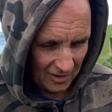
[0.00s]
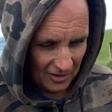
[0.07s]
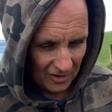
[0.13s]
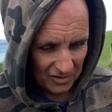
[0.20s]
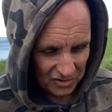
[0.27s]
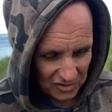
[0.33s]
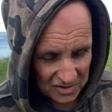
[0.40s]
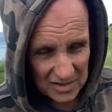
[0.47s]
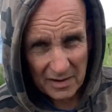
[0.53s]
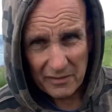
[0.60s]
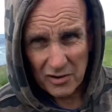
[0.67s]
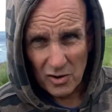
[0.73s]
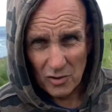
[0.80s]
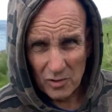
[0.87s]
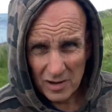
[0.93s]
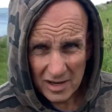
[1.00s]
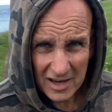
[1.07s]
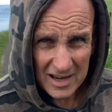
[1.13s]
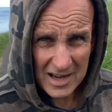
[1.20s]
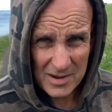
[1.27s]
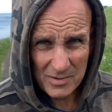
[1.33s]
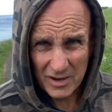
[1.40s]
But just never know.
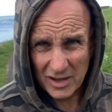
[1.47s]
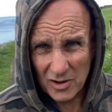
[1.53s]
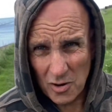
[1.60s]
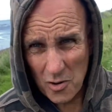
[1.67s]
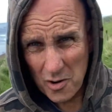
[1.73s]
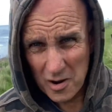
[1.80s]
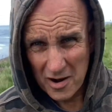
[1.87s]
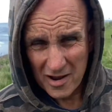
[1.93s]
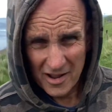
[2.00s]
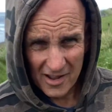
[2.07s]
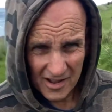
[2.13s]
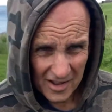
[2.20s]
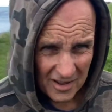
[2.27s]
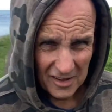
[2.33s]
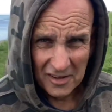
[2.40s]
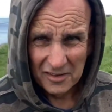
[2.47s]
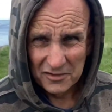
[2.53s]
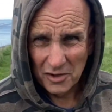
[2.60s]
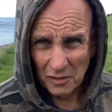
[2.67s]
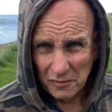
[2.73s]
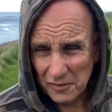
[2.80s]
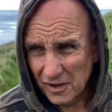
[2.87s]
We can go
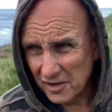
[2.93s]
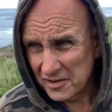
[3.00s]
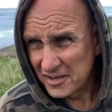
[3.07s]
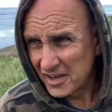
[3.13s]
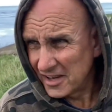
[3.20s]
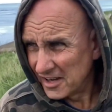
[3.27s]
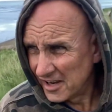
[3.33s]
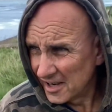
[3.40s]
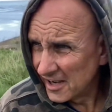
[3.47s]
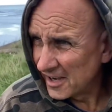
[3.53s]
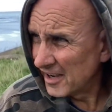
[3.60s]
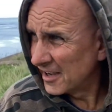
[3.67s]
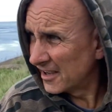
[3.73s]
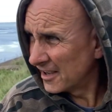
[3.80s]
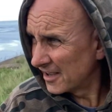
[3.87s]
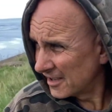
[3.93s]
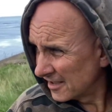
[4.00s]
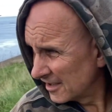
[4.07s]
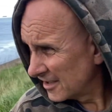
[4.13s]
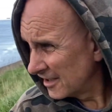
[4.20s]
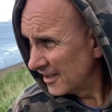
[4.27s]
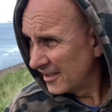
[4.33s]
dolphin hunting.
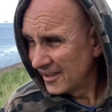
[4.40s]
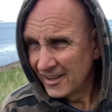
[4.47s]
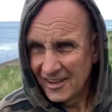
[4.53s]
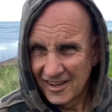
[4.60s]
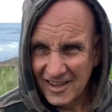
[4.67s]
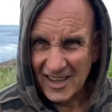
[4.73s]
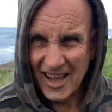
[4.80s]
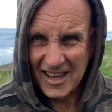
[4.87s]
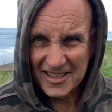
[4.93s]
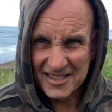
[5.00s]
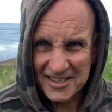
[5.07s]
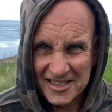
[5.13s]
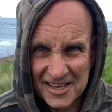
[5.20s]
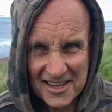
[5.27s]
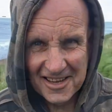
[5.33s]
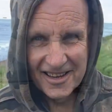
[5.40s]
Yes.